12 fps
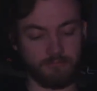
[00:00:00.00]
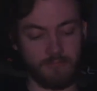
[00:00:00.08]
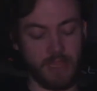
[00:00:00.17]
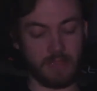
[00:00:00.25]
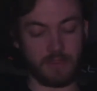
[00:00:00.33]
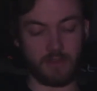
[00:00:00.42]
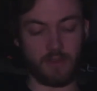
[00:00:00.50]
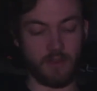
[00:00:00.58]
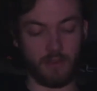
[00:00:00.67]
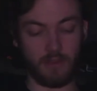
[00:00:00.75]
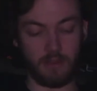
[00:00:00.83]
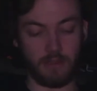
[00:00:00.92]
It's got
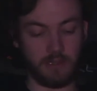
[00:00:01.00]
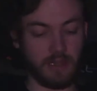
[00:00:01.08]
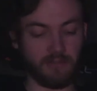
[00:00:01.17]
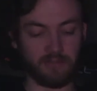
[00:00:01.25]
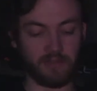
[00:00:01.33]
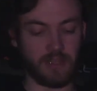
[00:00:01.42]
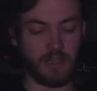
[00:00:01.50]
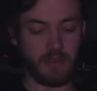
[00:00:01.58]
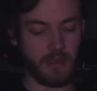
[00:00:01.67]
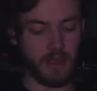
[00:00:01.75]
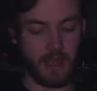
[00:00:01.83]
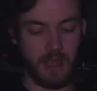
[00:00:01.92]
lovely
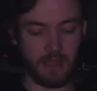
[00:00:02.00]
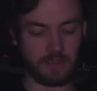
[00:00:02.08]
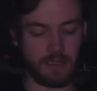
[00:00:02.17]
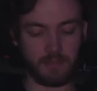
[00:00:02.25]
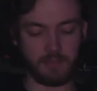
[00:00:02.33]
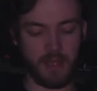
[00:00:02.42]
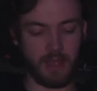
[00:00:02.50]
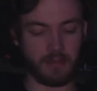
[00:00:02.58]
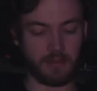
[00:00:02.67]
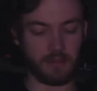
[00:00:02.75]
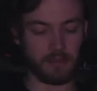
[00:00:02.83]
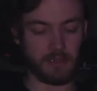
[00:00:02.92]
access patterns.